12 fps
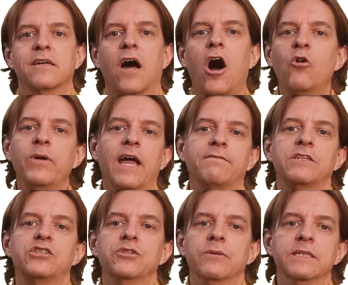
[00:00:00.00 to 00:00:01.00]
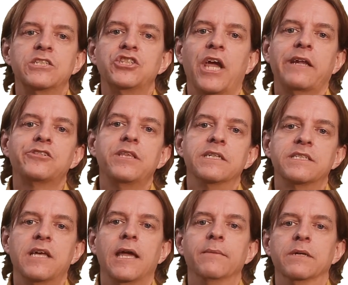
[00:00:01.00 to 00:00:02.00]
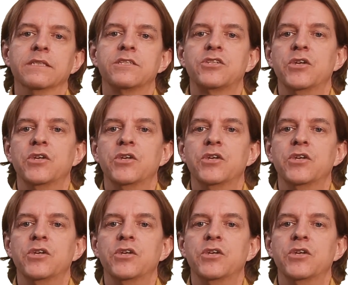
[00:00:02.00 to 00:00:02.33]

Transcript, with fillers: All we have to do is change the assignments